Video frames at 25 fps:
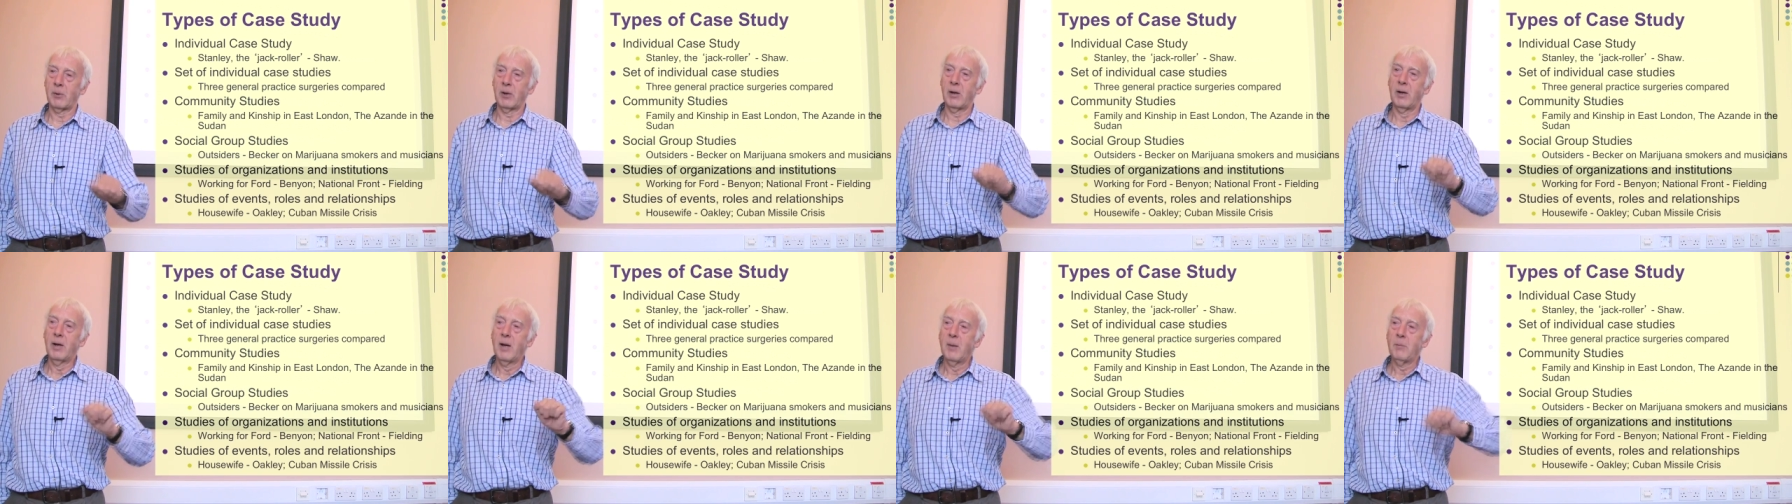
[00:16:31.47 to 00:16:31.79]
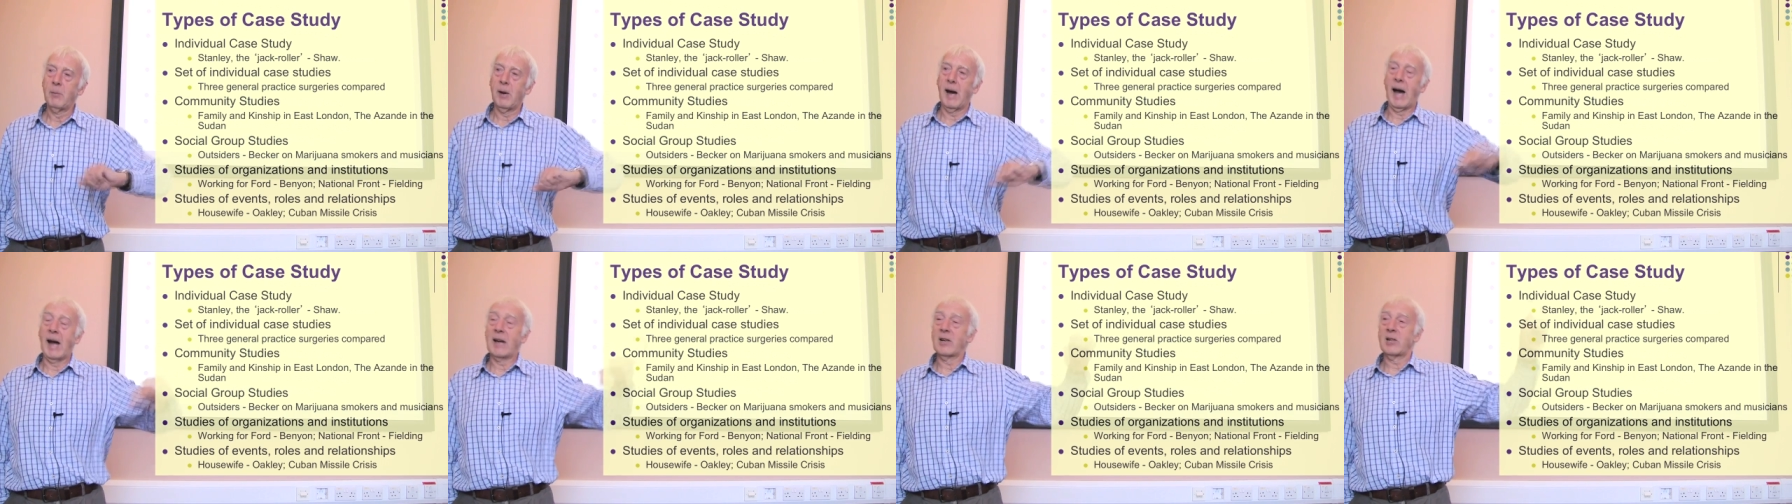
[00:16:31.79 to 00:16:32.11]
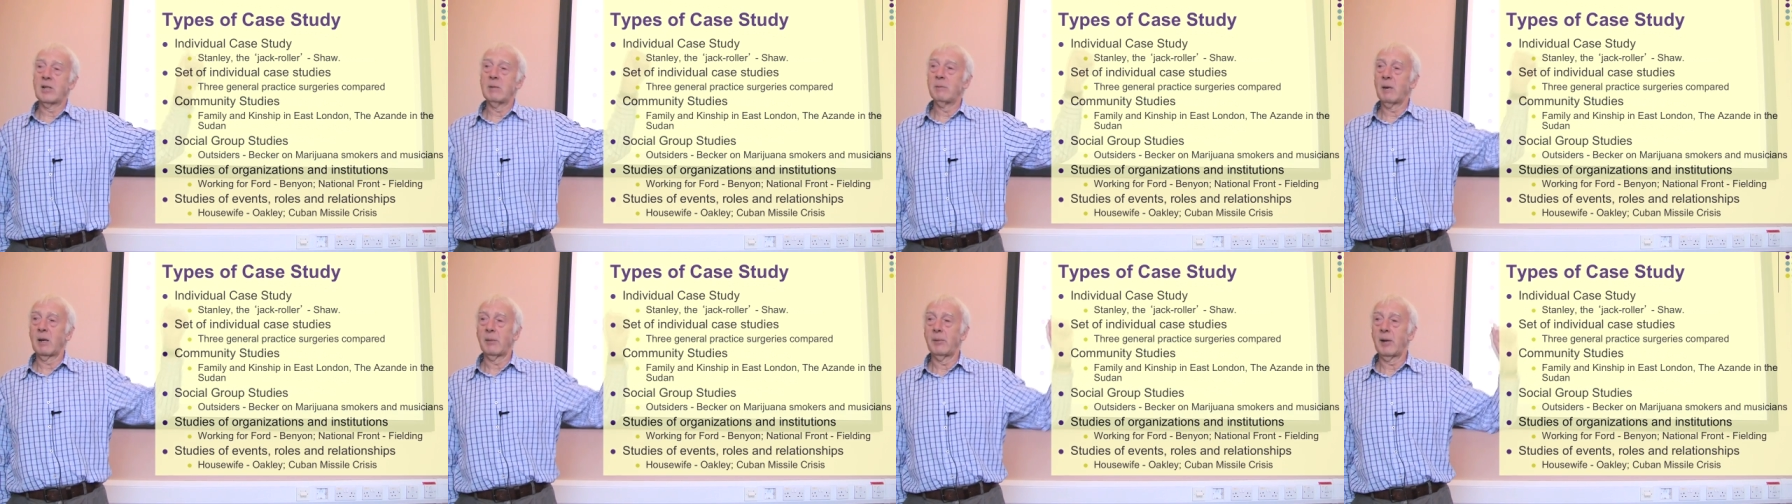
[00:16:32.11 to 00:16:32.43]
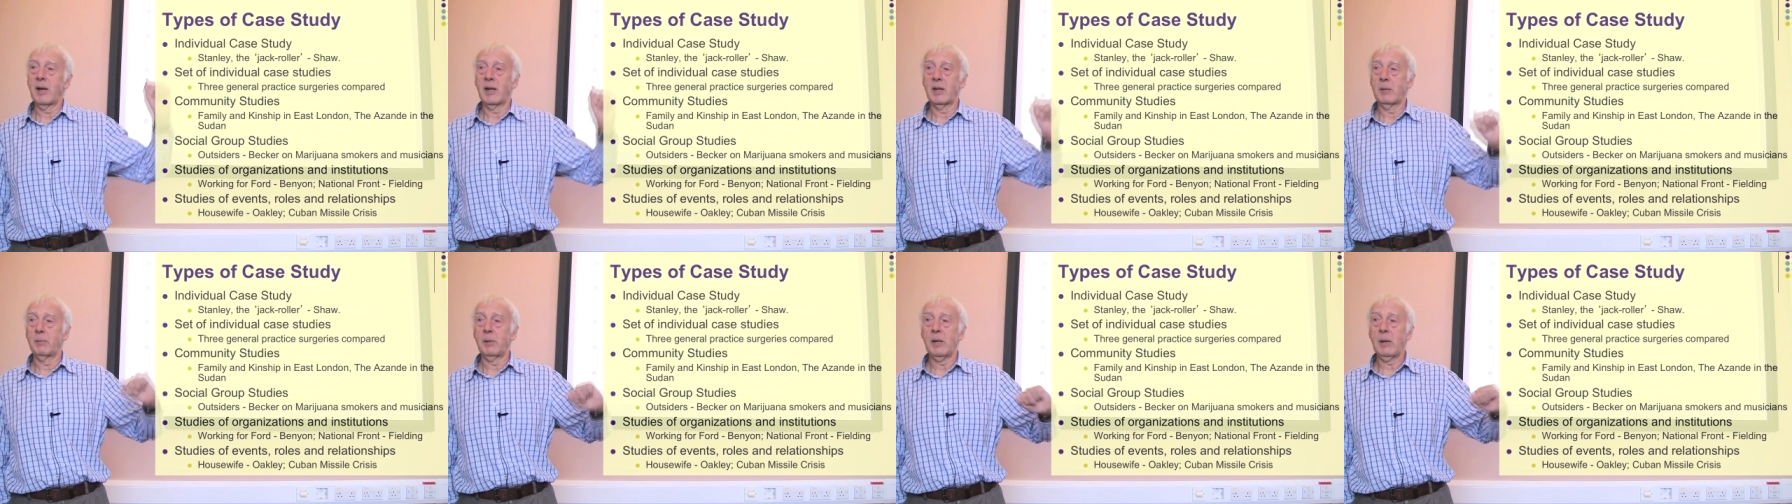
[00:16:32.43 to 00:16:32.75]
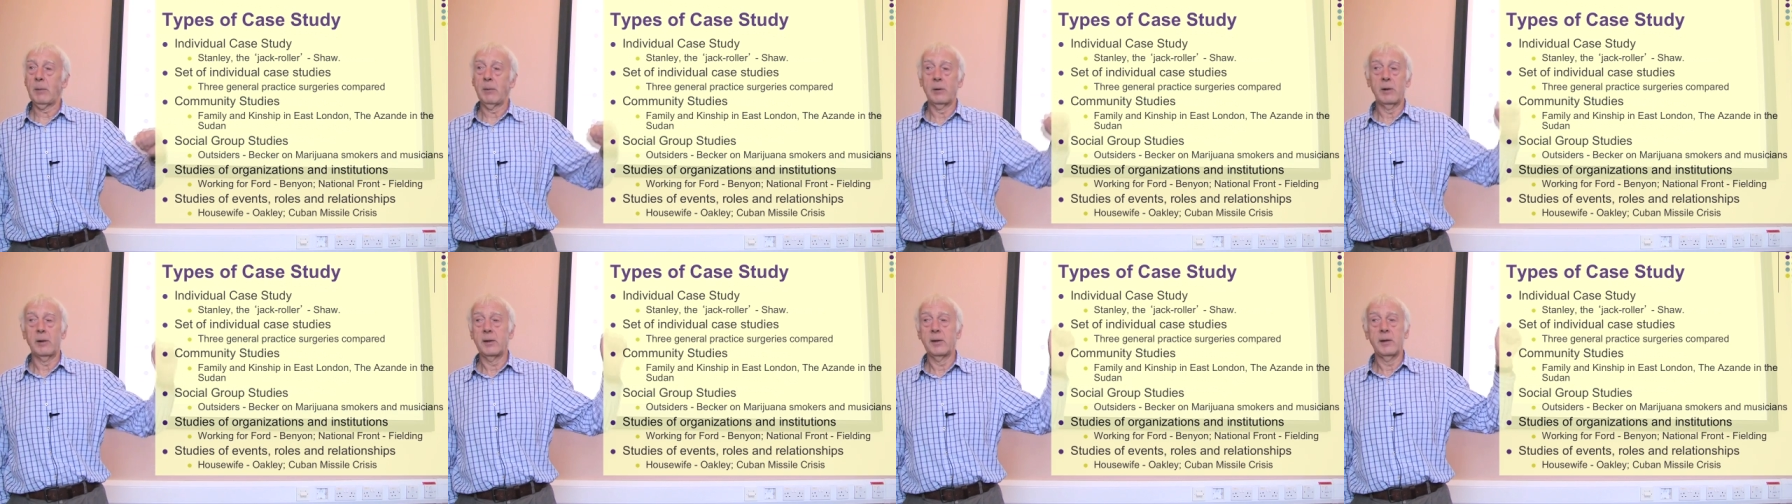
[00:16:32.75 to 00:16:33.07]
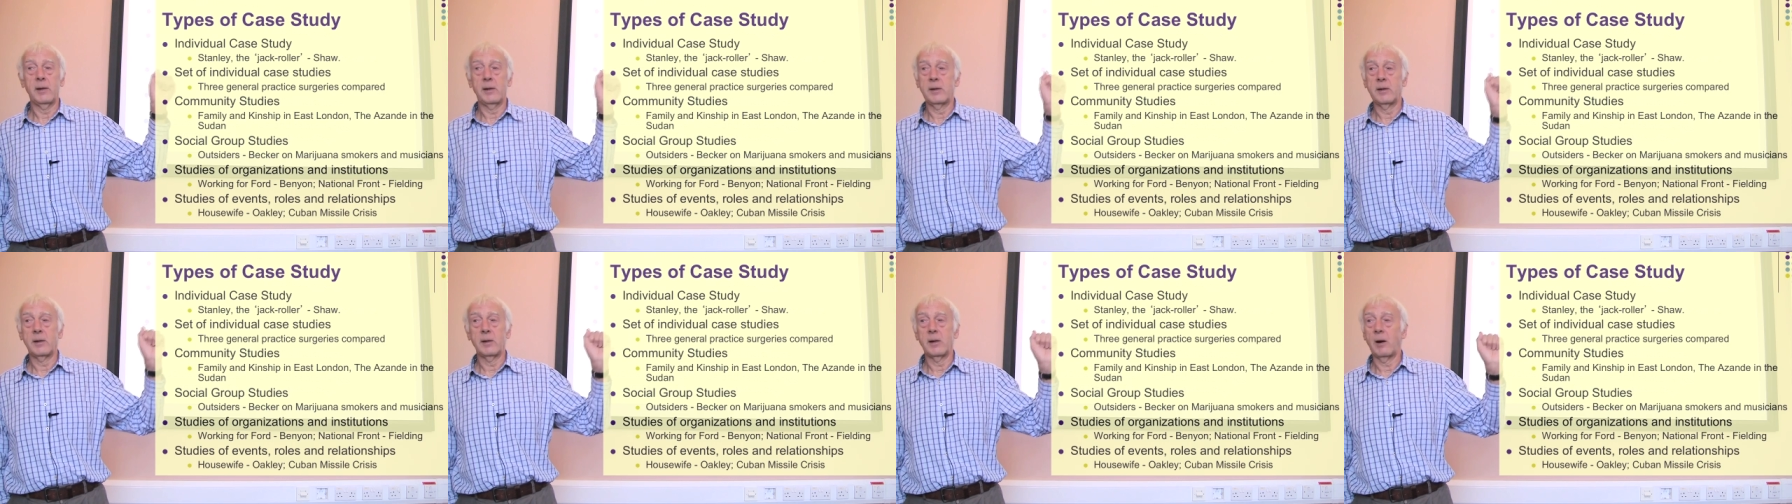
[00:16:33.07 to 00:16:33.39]
but actually maybe other people
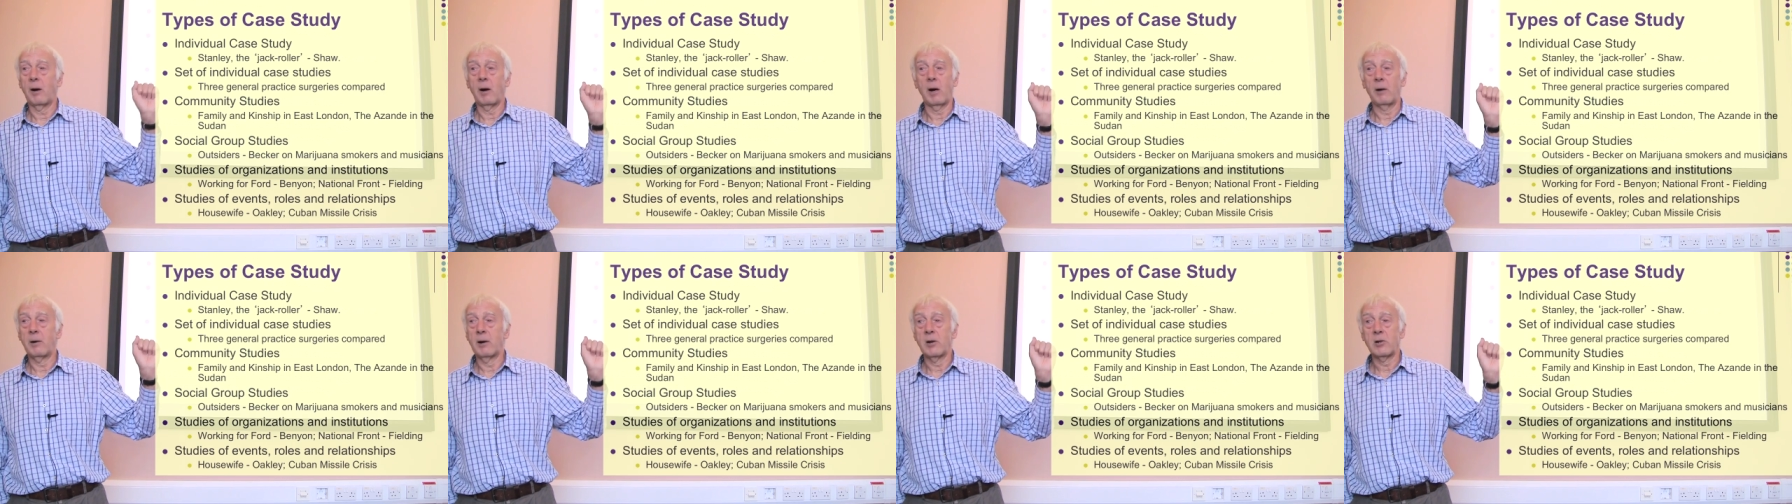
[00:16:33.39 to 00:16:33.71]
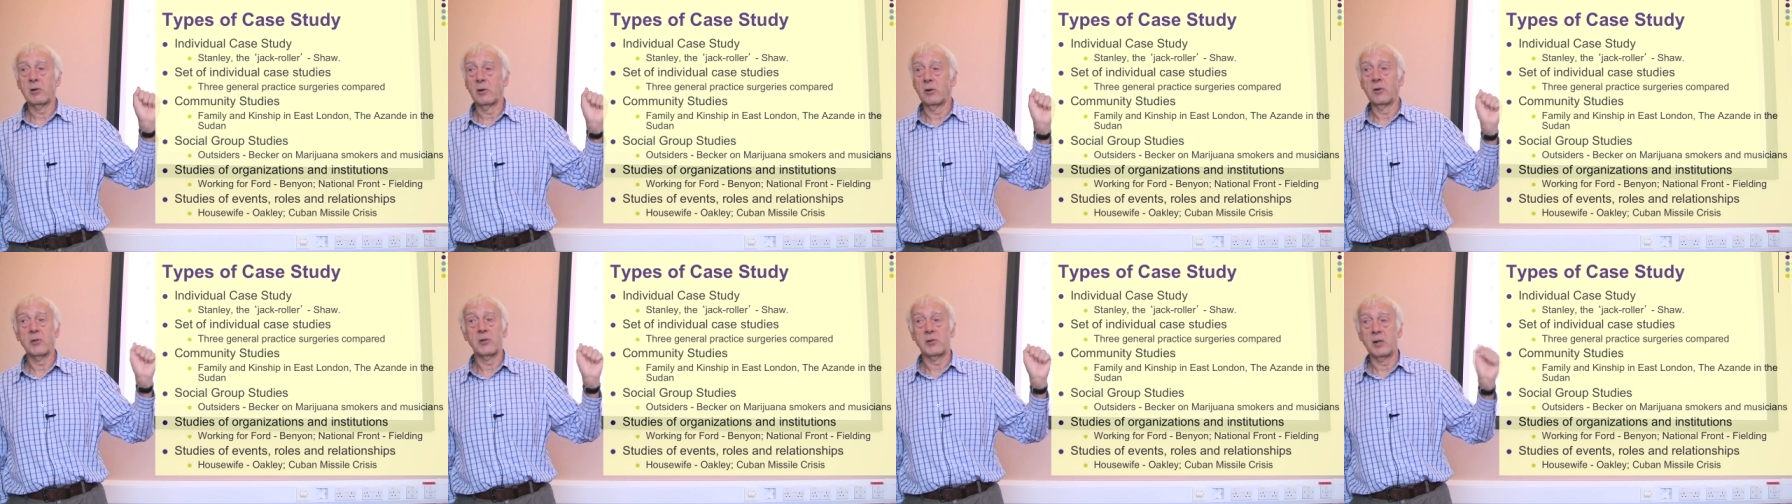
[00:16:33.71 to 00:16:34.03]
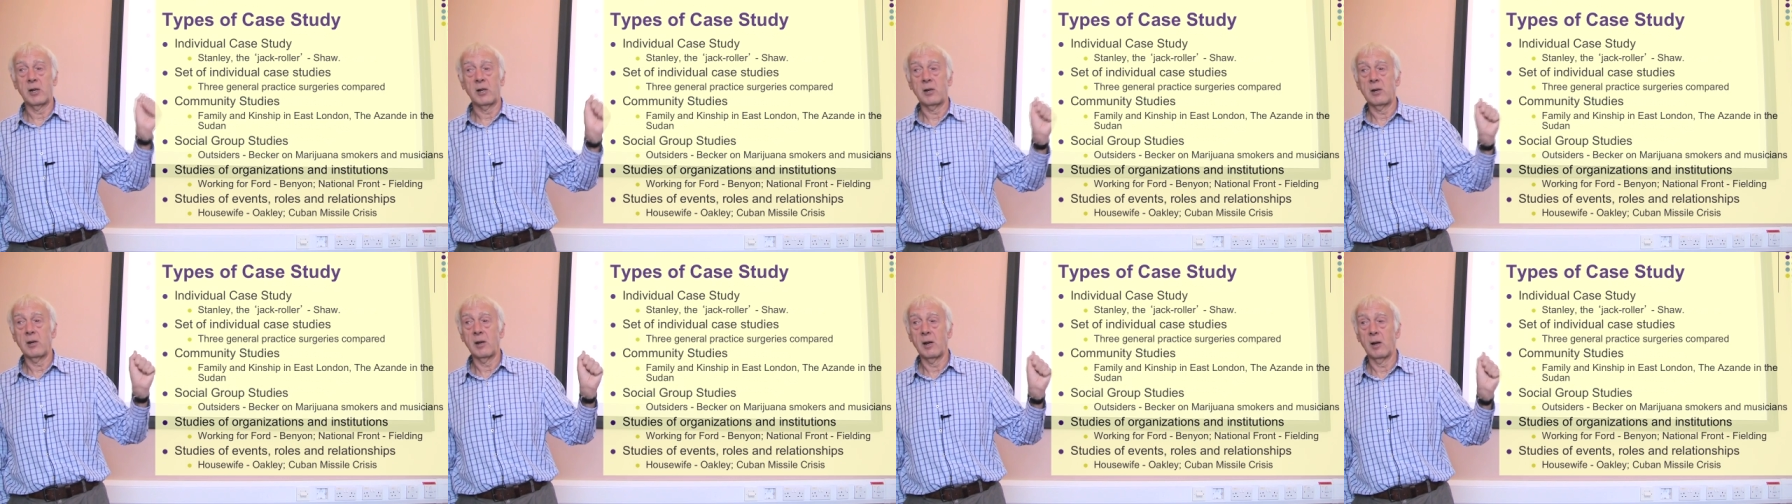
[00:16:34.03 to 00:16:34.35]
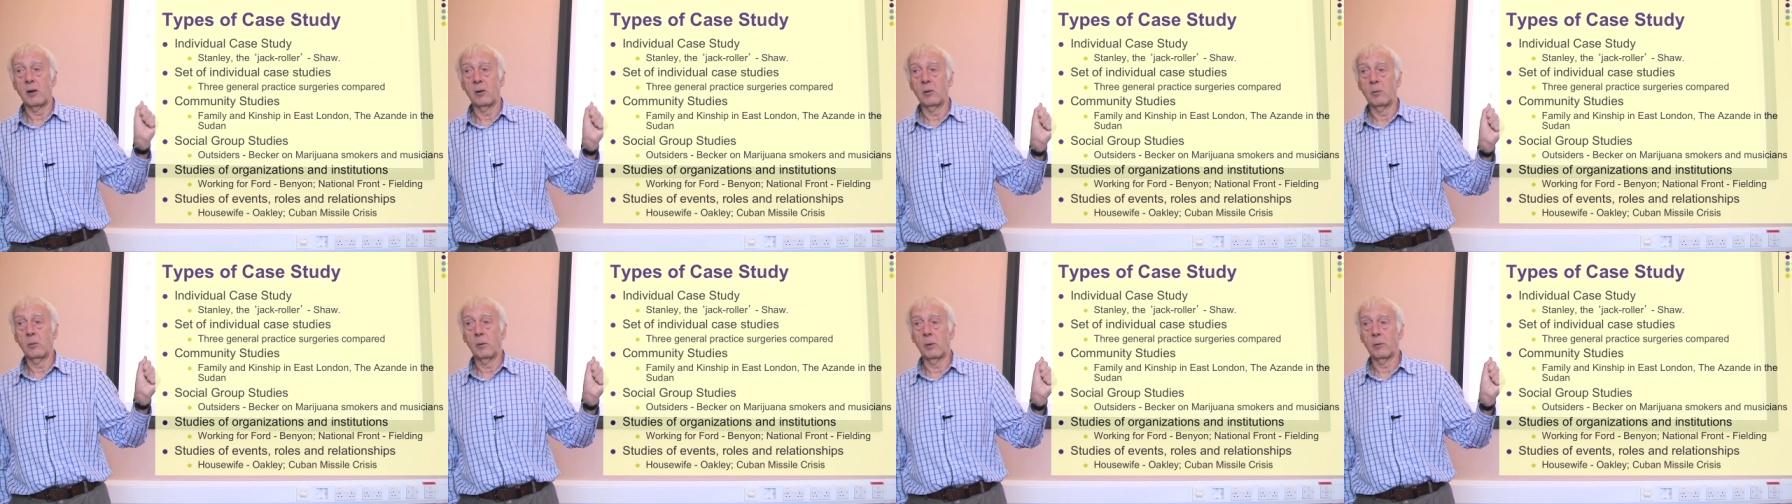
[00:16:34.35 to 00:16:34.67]
in the higher echelons didn't know